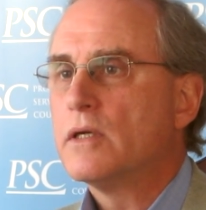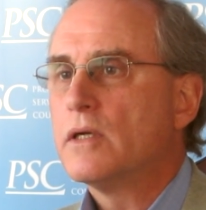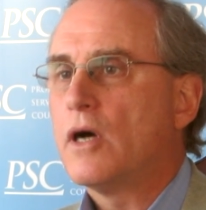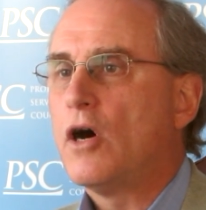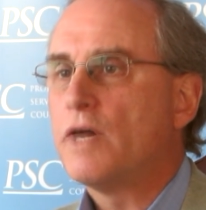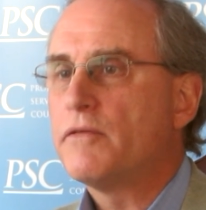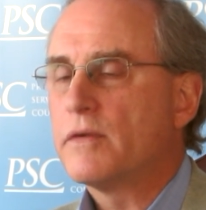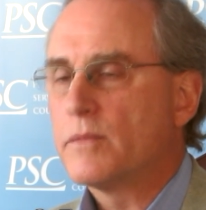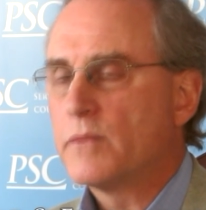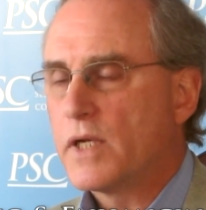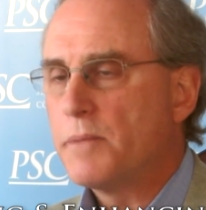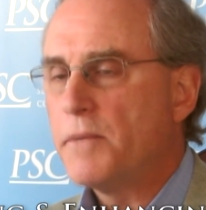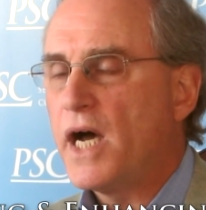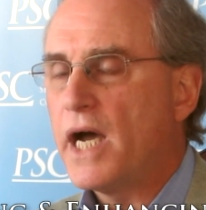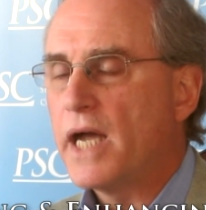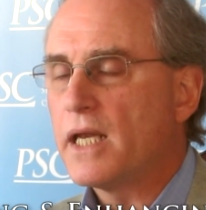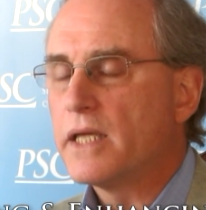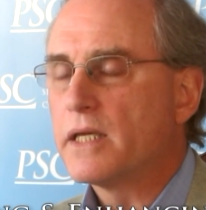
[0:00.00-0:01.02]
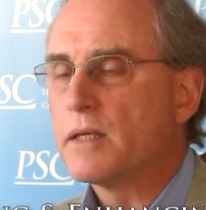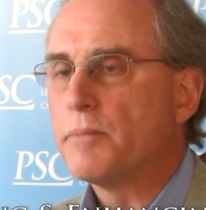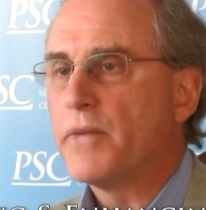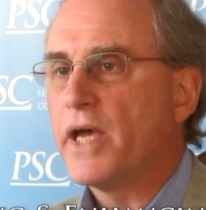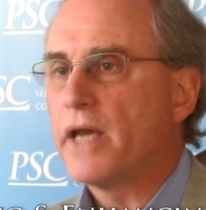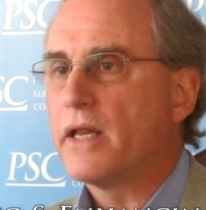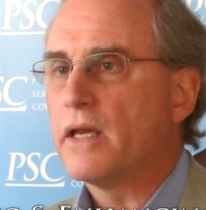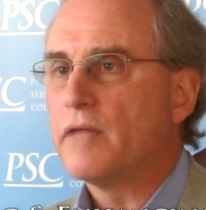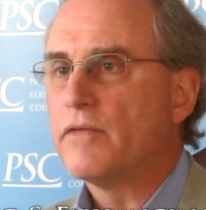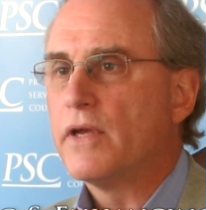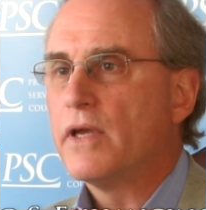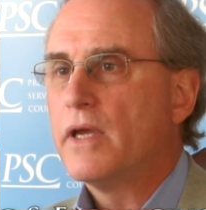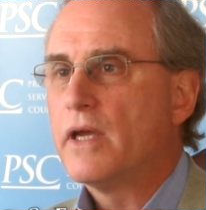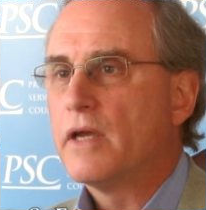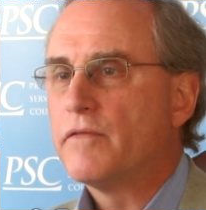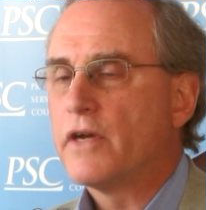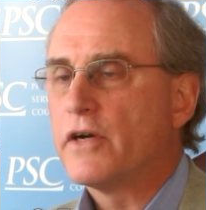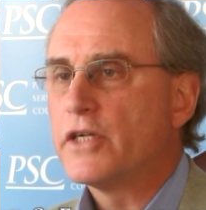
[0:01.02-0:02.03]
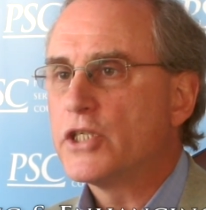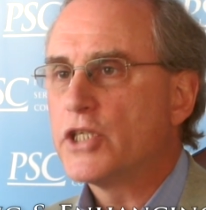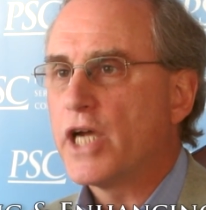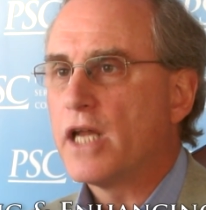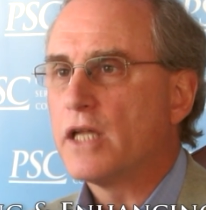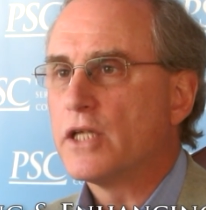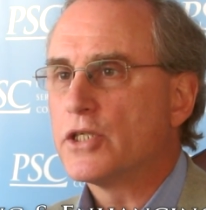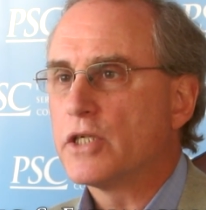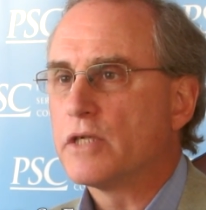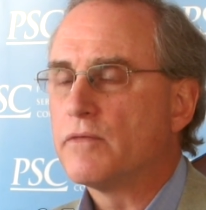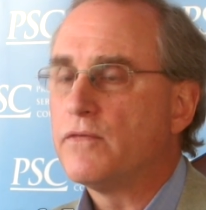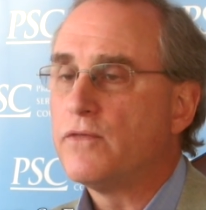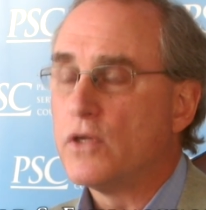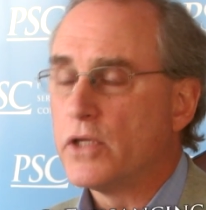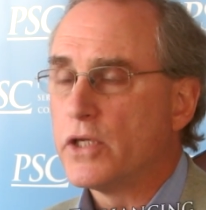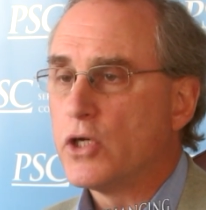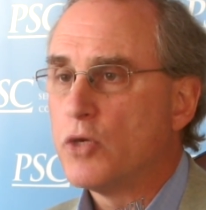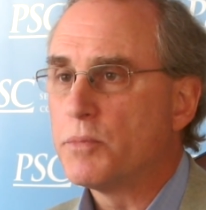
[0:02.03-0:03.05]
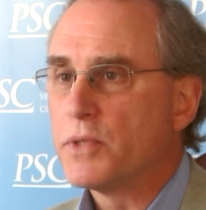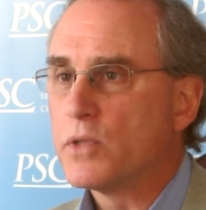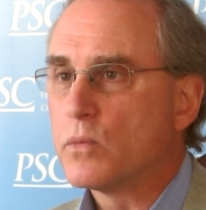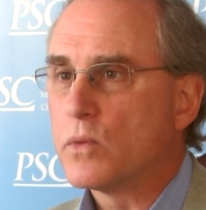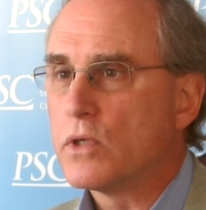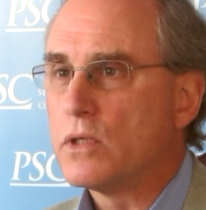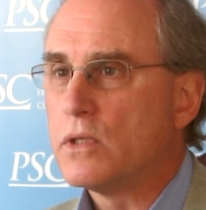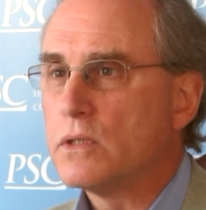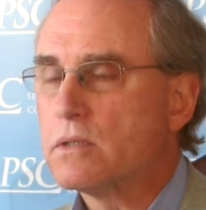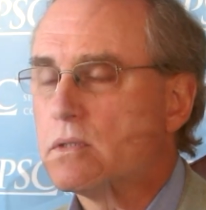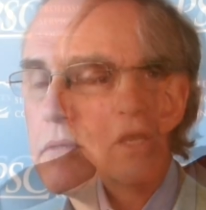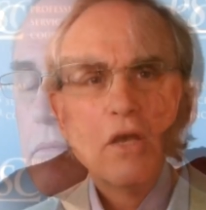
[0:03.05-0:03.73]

often highly competitive and very challenging full and open world.